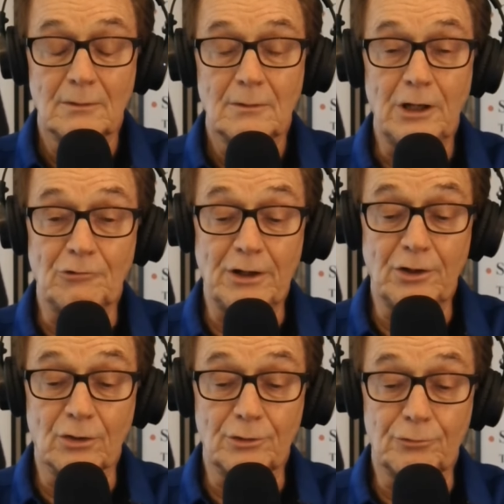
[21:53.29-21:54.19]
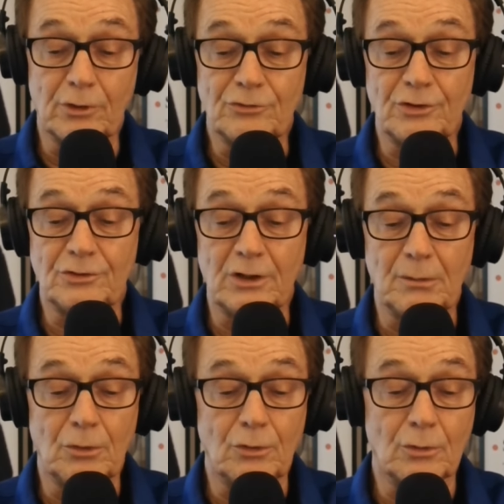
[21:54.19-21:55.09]
The radio and the forensic team,
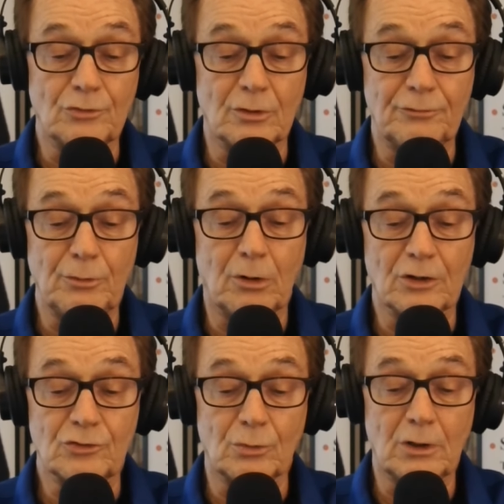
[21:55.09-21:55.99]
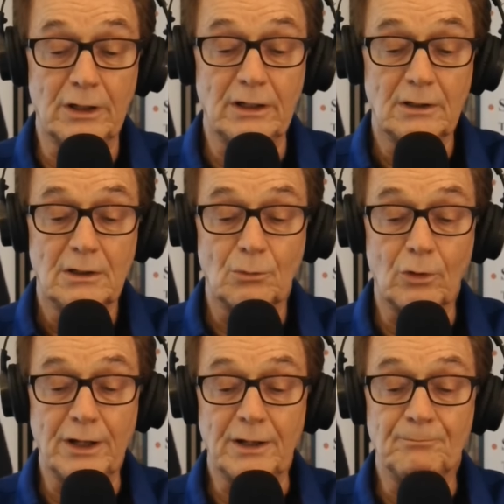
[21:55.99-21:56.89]
who was a few blocks away,
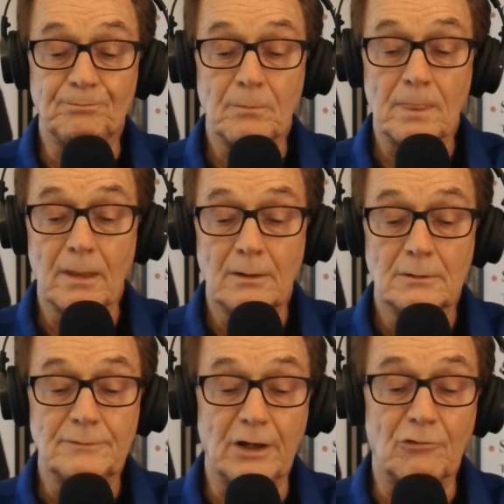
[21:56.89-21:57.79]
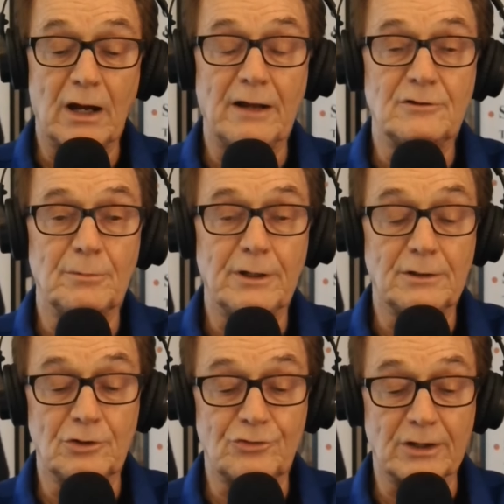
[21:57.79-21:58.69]
waiting. They arrived to begin
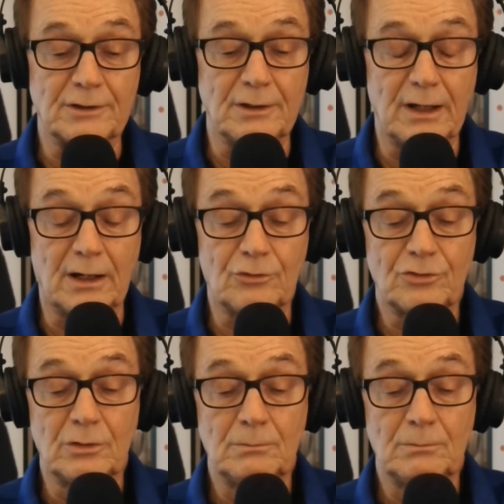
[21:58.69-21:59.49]
dissecting the house.